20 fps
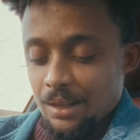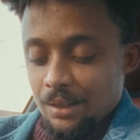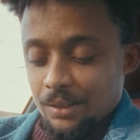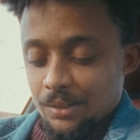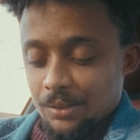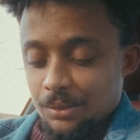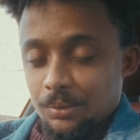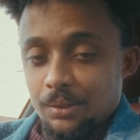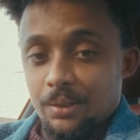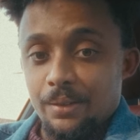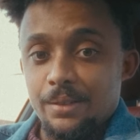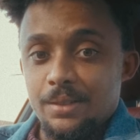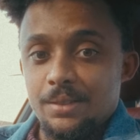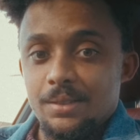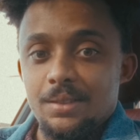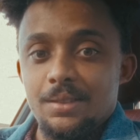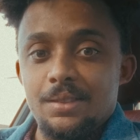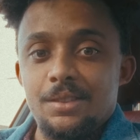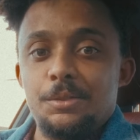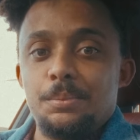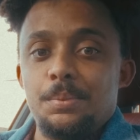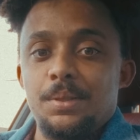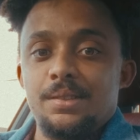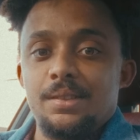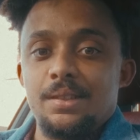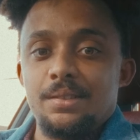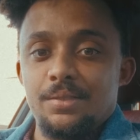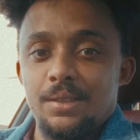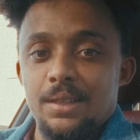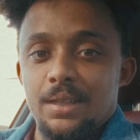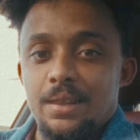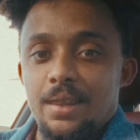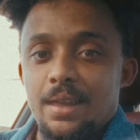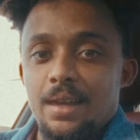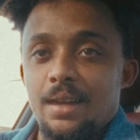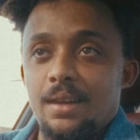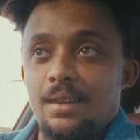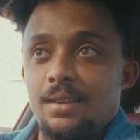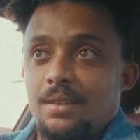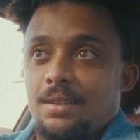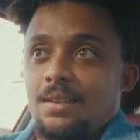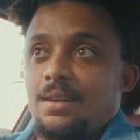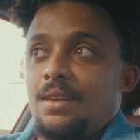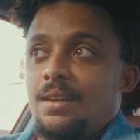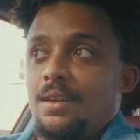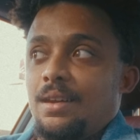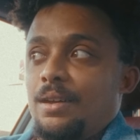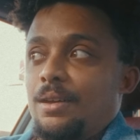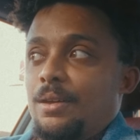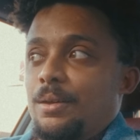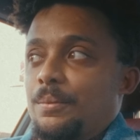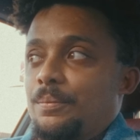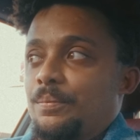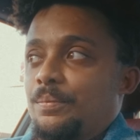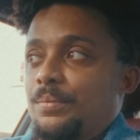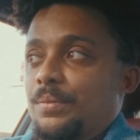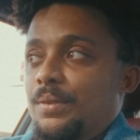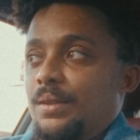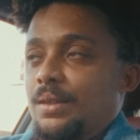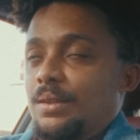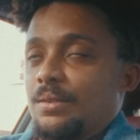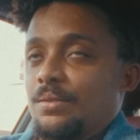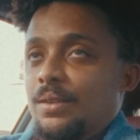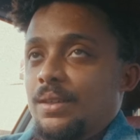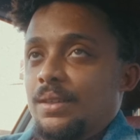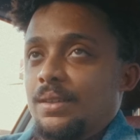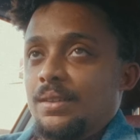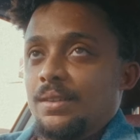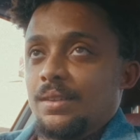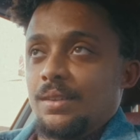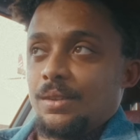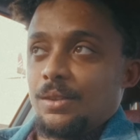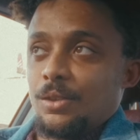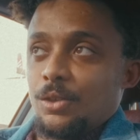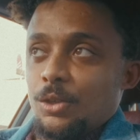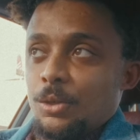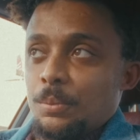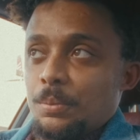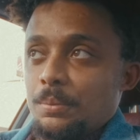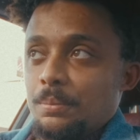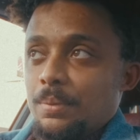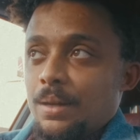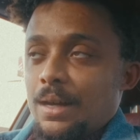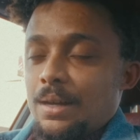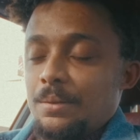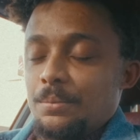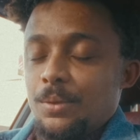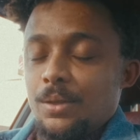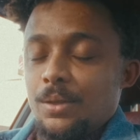So nice and specific there. I think urban pattern